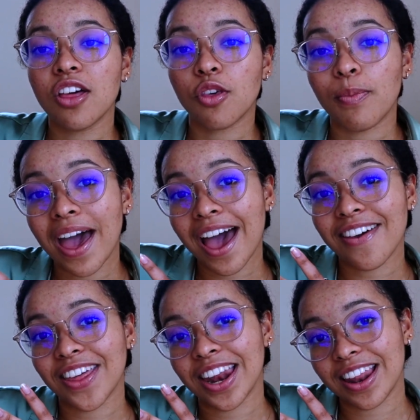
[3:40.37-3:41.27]
the
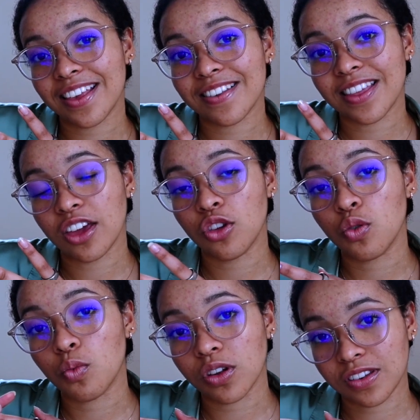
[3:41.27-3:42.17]
path that it is that
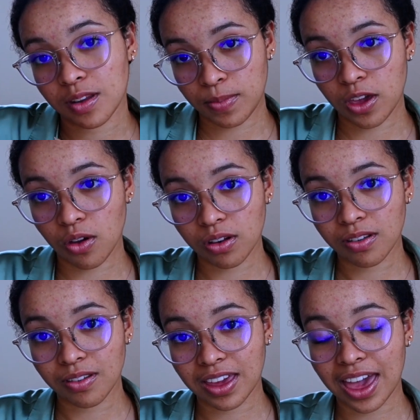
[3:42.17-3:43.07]
you want to be on,
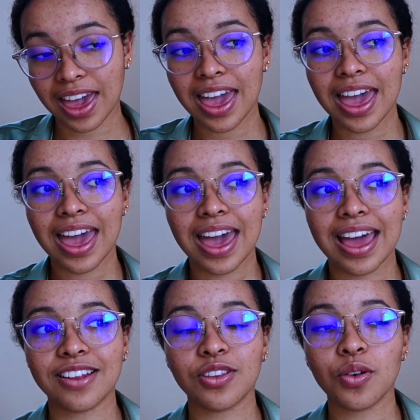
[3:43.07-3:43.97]
okay?
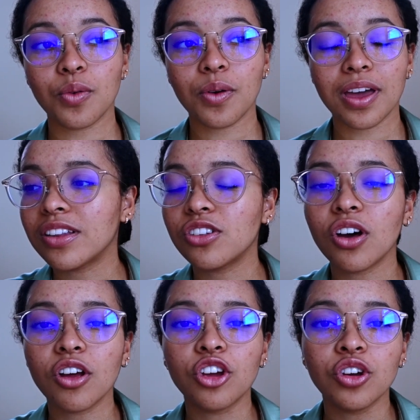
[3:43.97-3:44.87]
And so it's
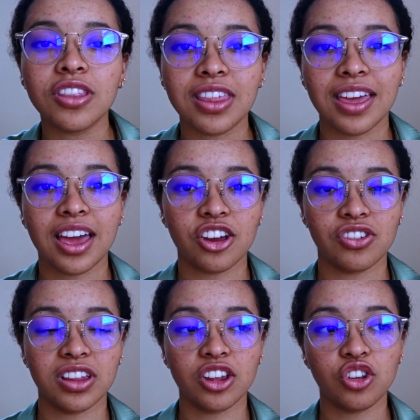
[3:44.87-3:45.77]
not a good thing
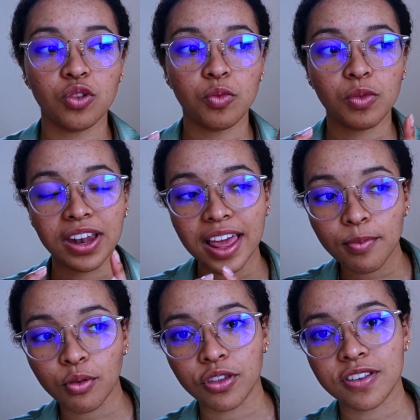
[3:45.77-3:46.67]
actually to
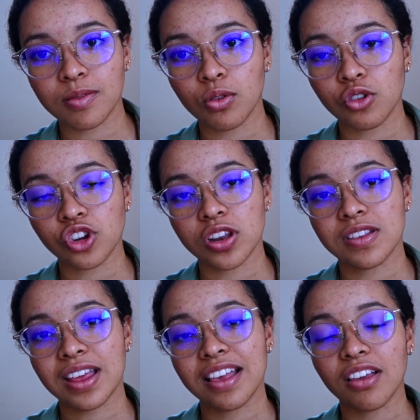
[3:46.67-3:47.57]
label these
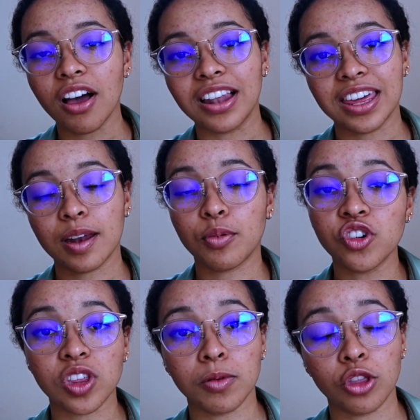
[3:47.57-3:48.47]
emotions as ugly and
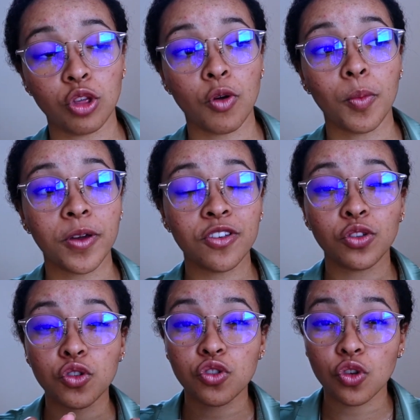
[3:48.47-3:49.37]
push them under the rug, because
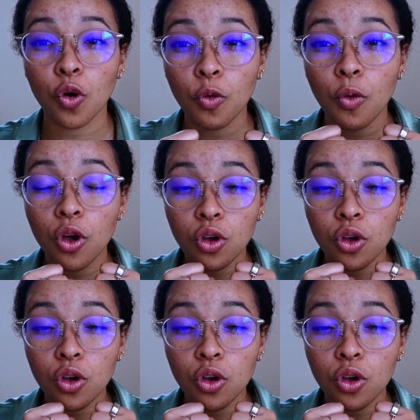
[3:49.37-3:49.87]
they're so